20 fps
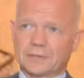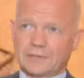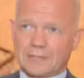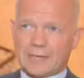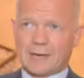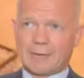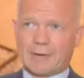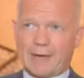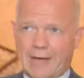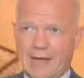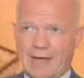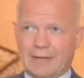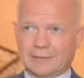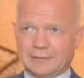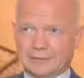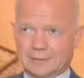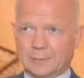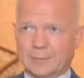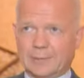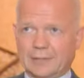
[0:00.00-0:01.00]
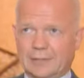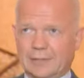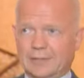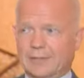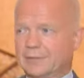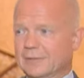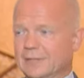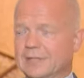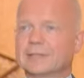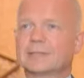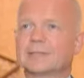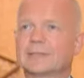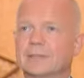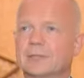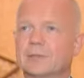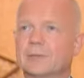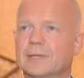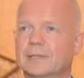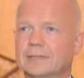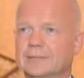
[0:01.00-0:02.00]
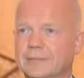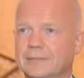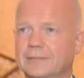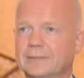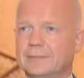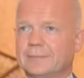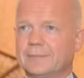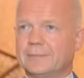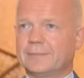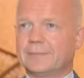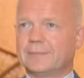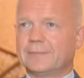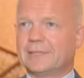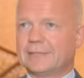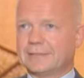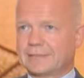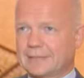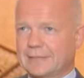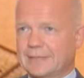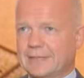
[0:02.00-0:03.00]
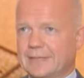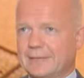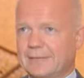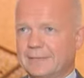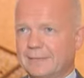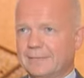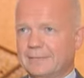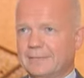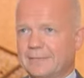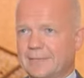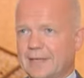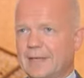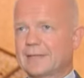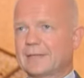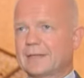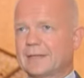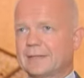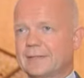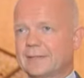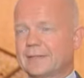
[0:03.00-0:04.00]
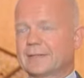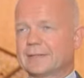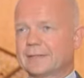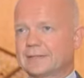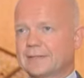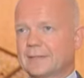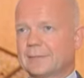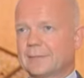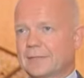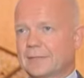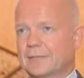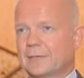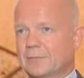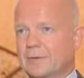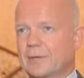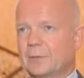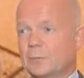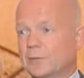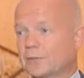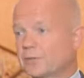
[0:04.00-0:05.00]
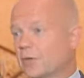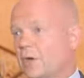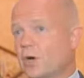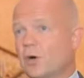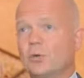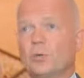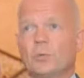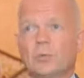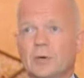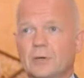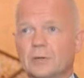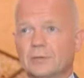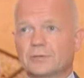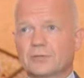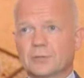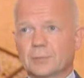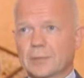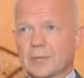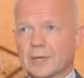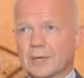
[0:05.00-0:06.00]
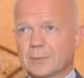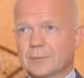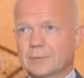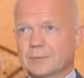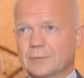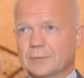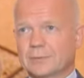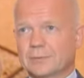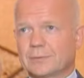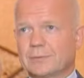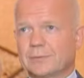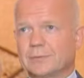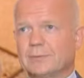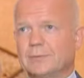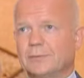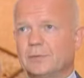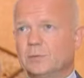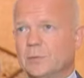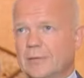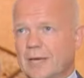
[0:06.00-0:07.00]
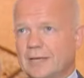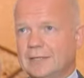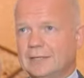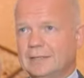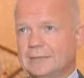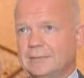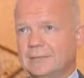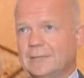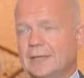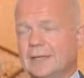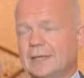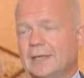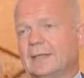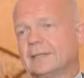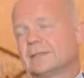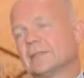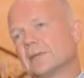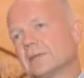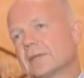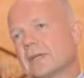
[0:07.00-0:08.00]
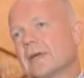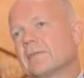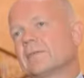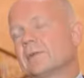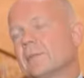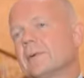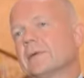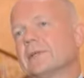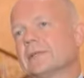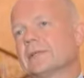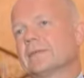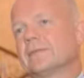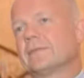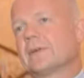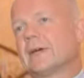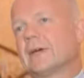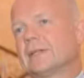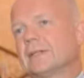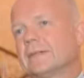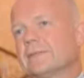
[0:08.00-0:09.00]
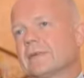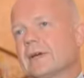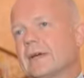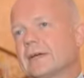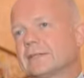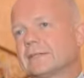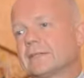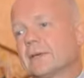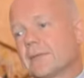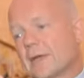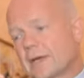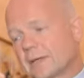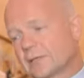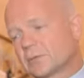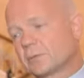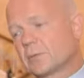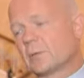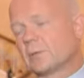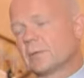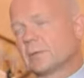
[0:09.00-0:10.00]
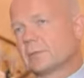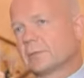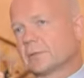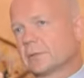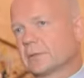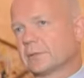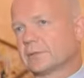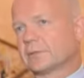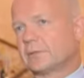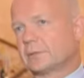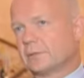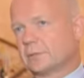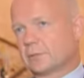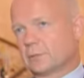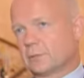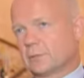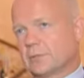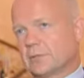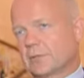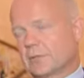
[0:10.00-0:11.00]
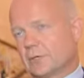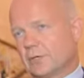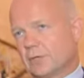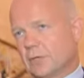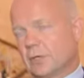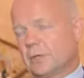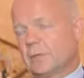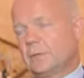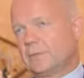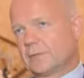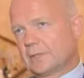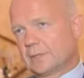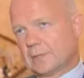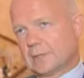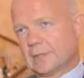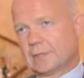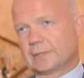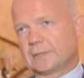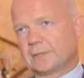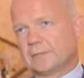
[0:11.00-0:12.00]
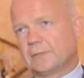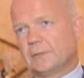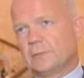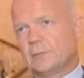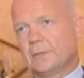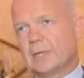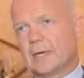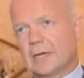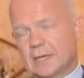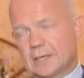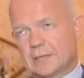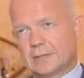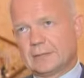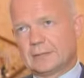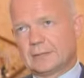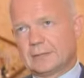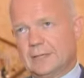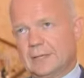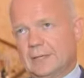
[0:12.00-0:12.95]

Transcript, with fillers: now has to be on getting the UN team into there. That, I think, is something around which the whole world should be able to unite and so that everybody can find the facts. So that is what we will continue to work on over the next few days.